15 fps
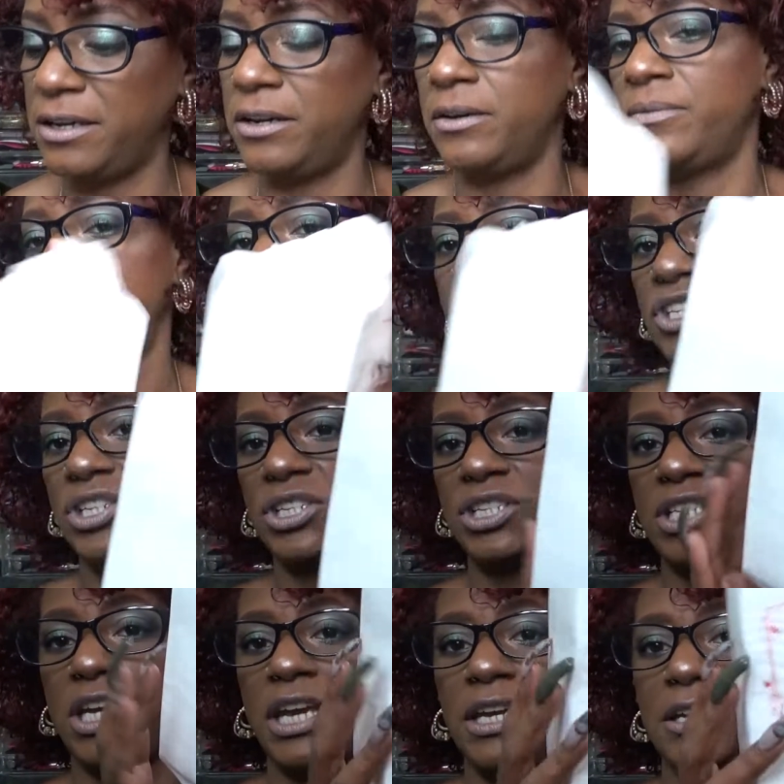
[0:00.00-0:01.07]
of the
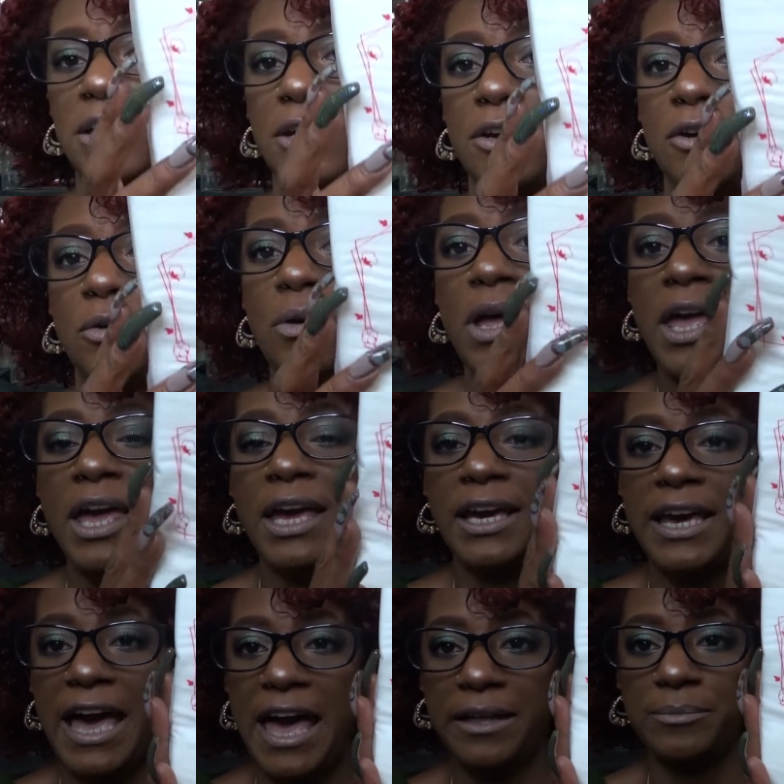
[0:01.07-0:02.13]
Shiseido
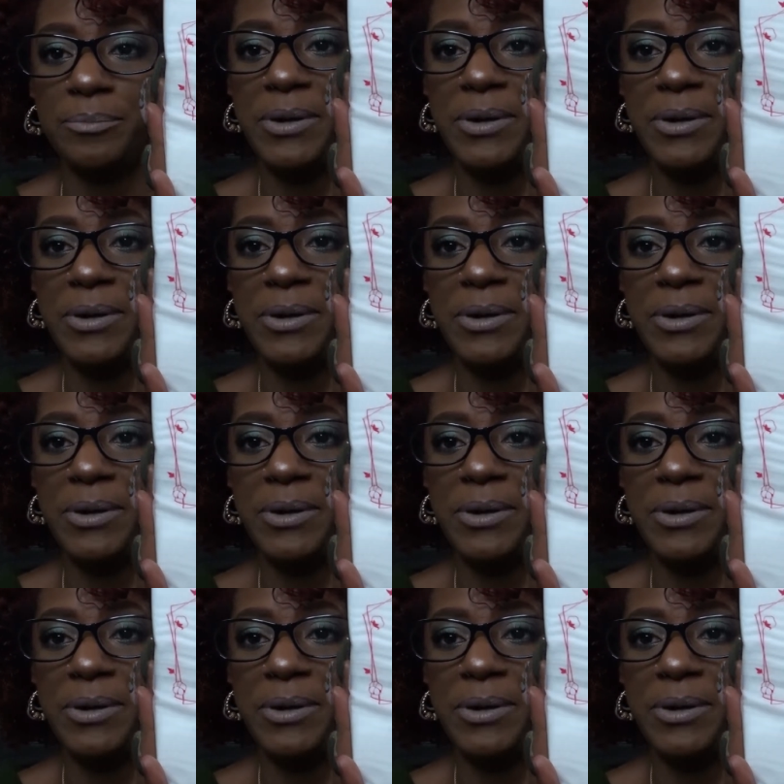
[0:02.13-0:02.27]
cotton